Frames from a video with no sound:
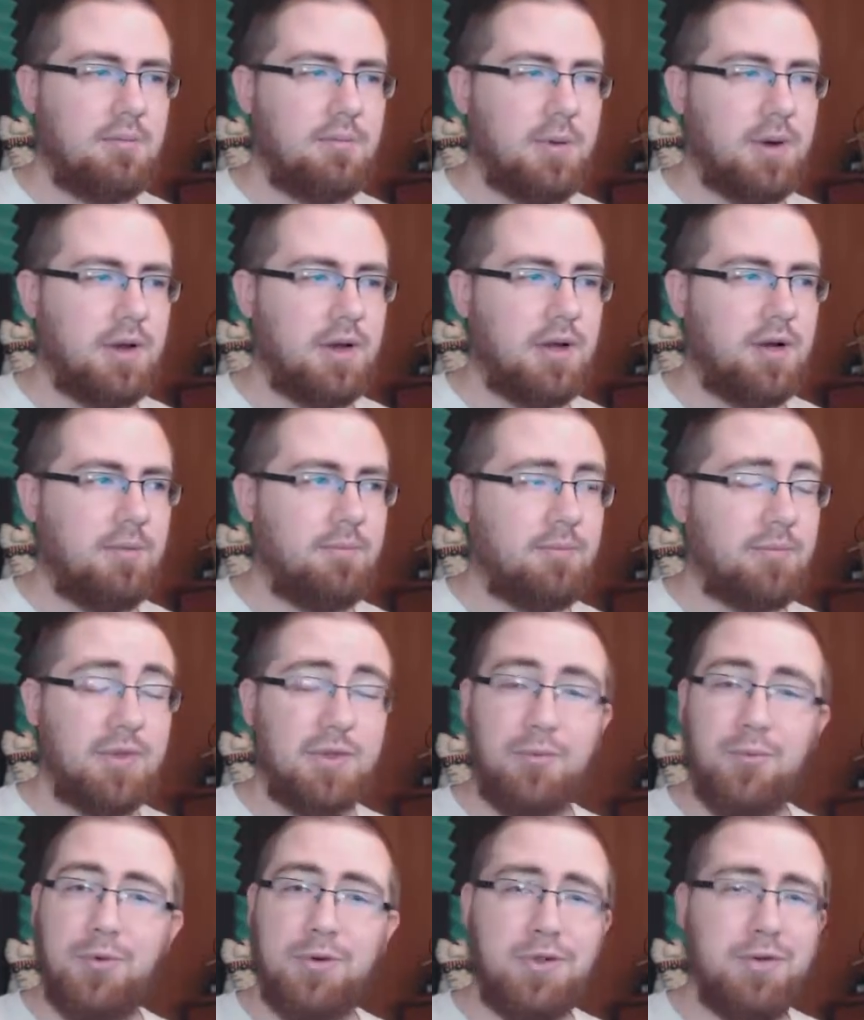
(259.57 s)
But
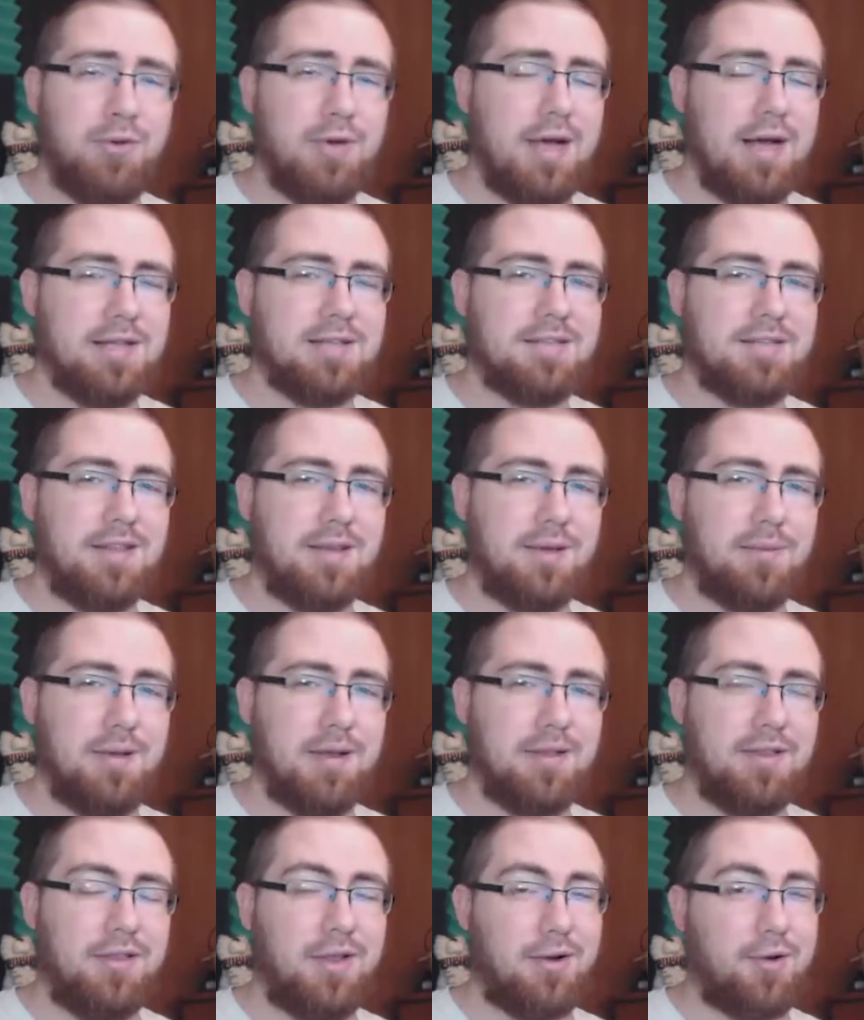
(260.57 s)
what do you guys think
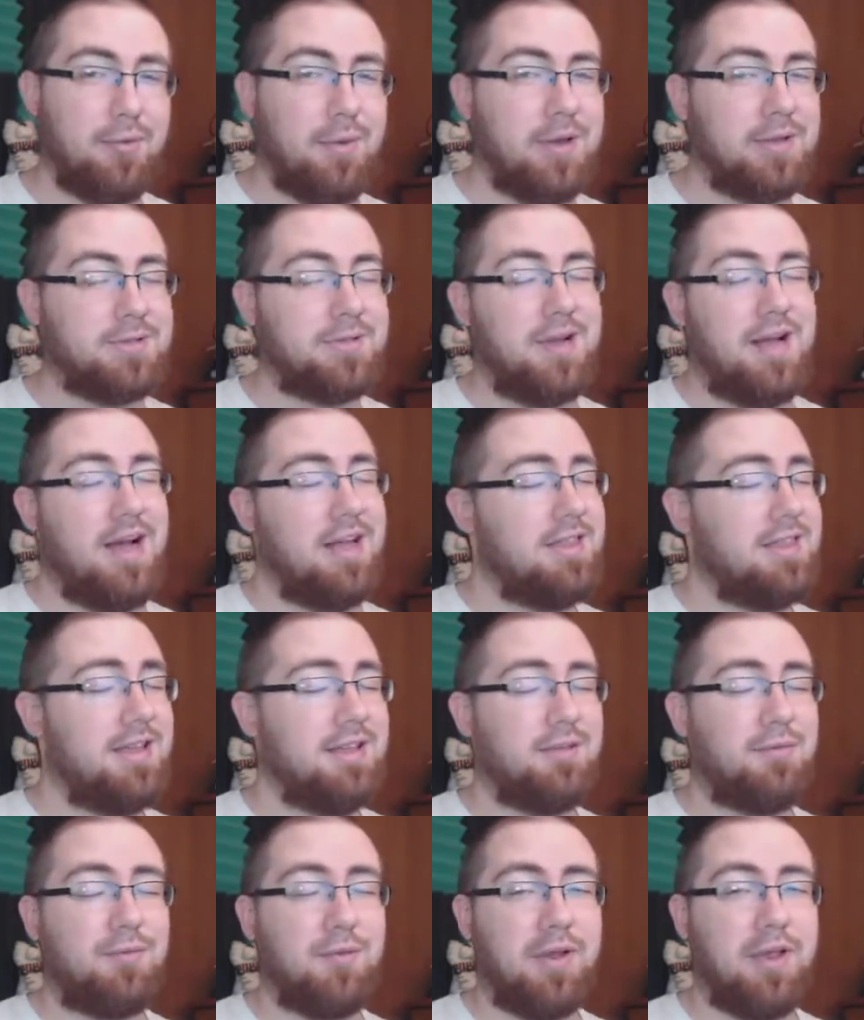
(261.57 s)
about the Necromancer? I think
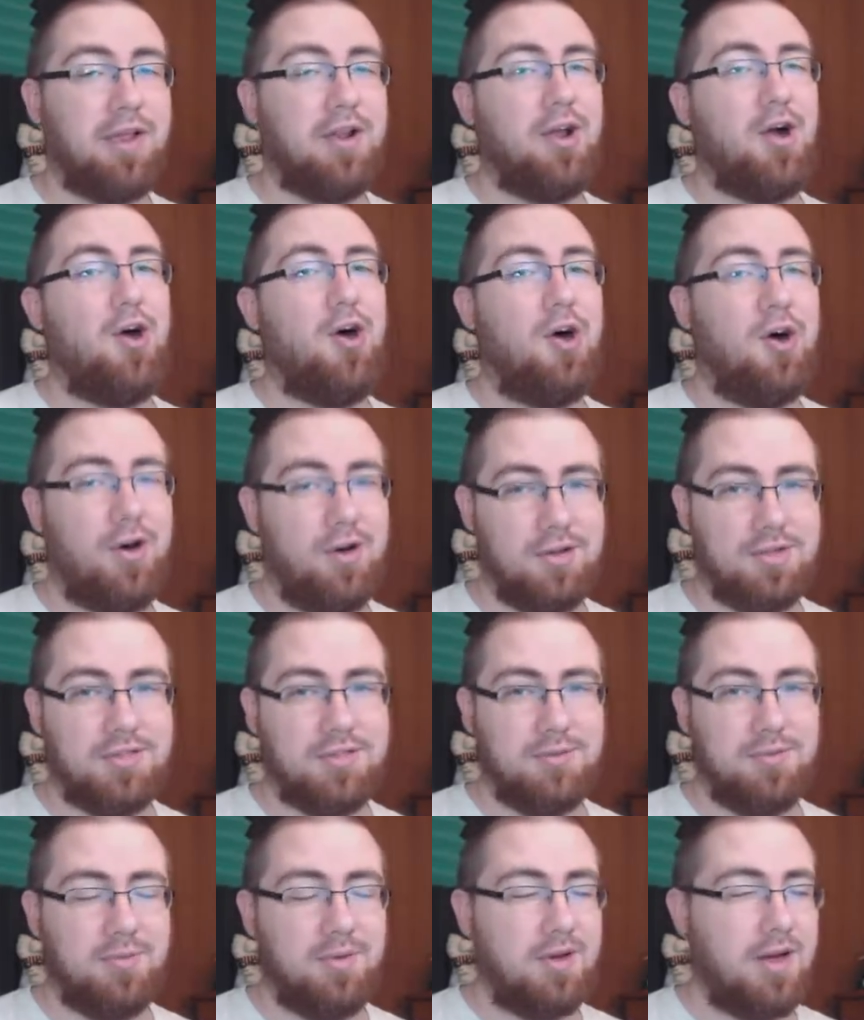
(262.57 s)
it's freaking
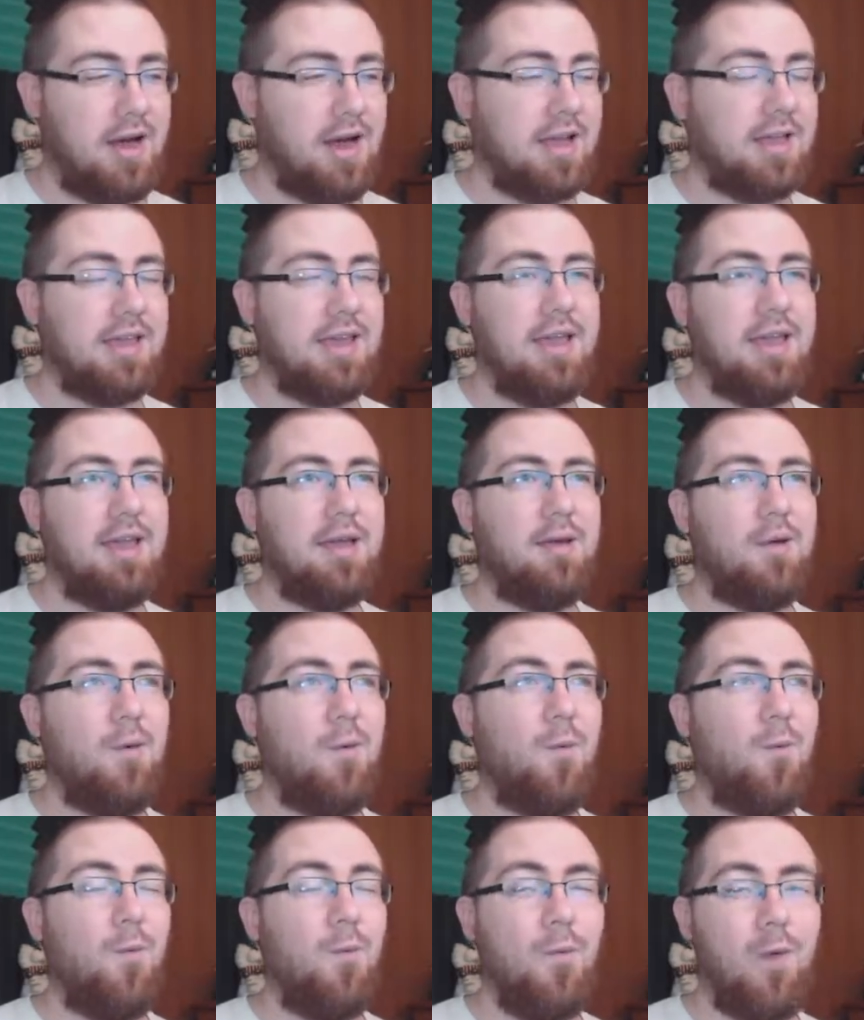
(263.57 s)
awesome. I can't
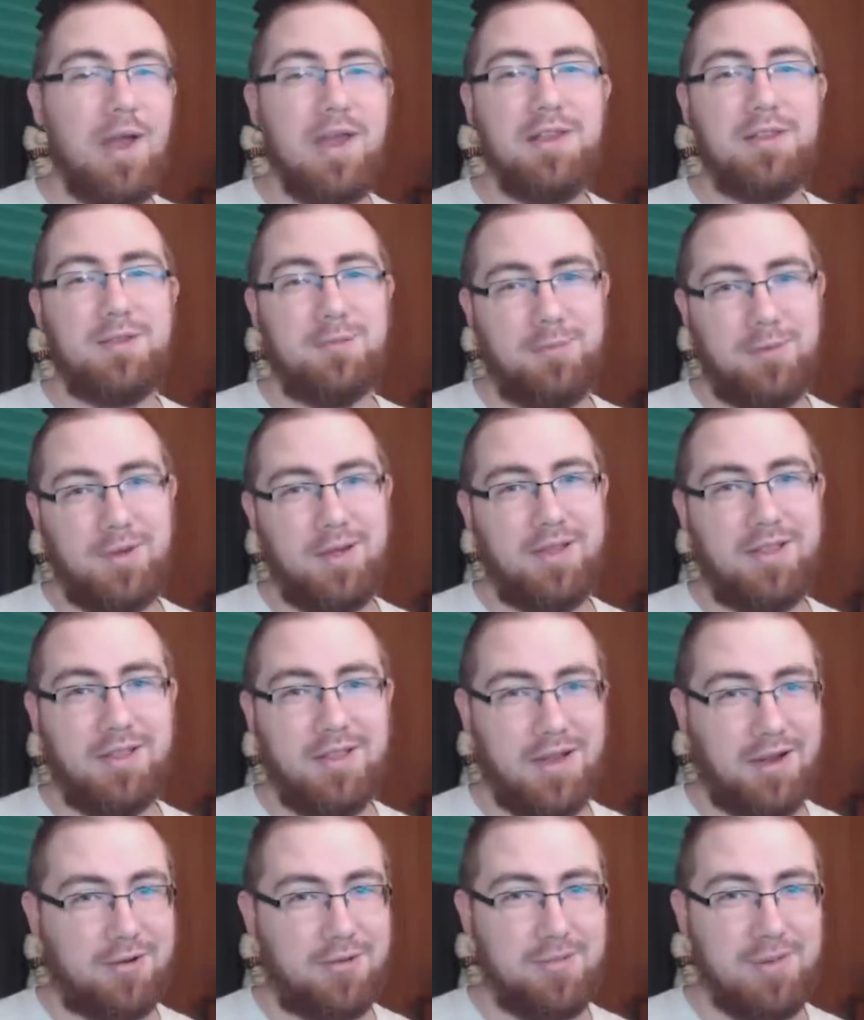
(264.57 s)
wait to play the
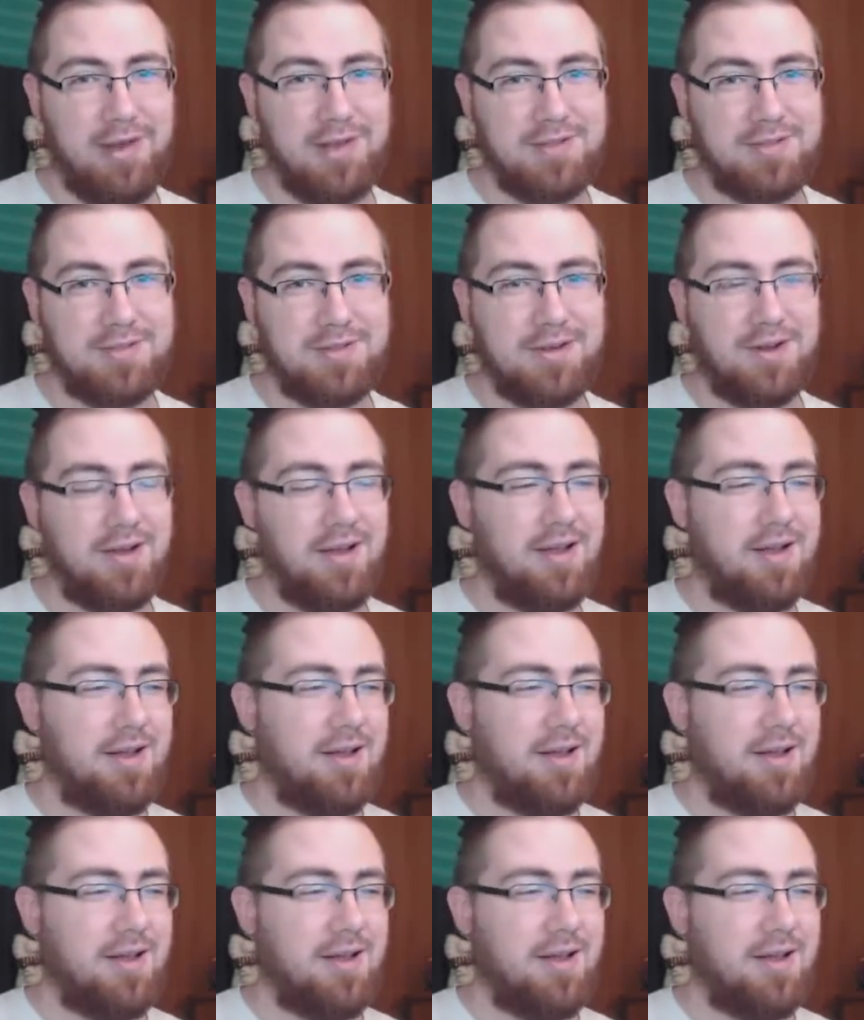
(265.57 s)
Necromancer.